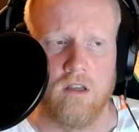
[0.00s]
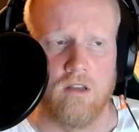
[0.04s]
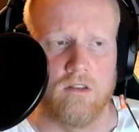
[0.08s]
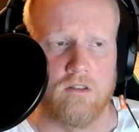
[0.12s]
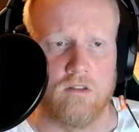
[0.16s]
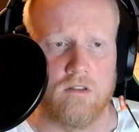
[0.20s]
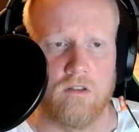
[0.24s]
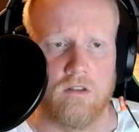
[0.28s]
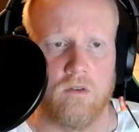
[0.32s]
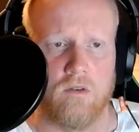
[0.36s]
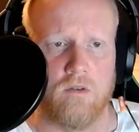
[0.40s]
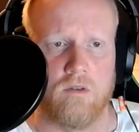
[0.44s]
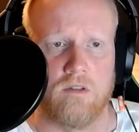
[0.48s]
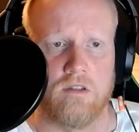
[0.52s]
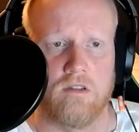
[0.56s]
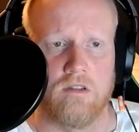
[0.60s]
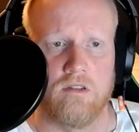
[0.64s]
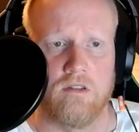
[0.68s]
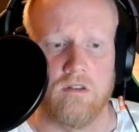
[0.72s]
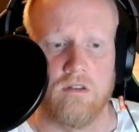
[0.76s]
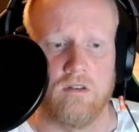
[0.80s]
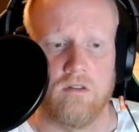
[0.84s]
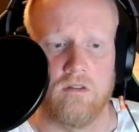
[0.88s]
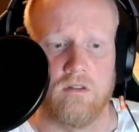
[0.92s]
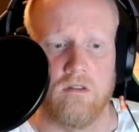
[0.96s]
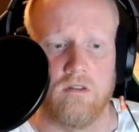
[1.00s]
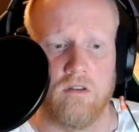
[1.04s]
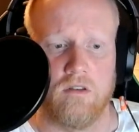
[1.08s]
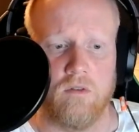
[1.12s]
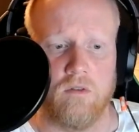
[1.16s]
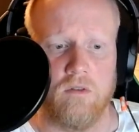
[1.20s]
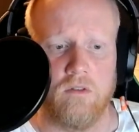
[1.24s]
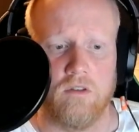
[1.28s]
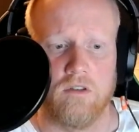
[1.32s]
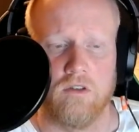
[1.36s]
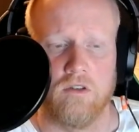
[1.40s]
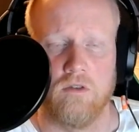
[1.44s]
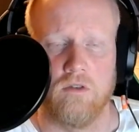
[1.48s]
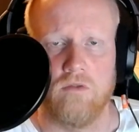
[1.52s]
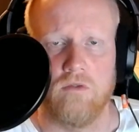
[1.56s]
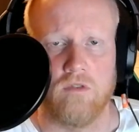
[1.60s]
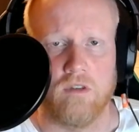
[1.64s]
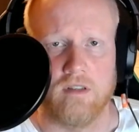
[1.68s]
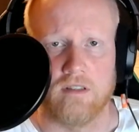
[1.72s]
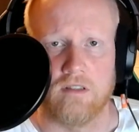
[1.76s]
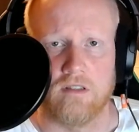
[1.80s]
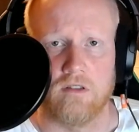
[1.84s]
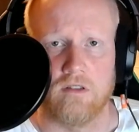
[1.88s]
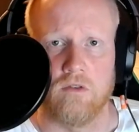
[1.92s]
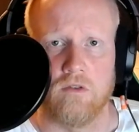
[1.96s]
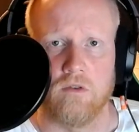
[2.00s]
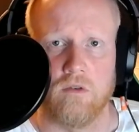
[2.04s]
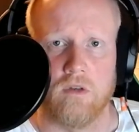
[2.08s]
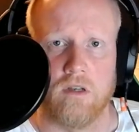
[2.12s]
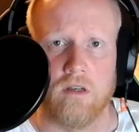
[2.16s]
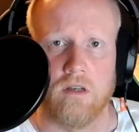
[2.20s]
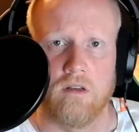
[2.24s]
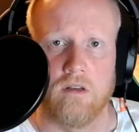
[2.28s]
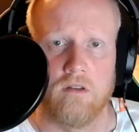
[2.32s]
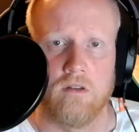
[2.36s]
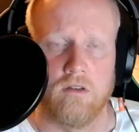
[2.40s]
so it's totally useless to do it.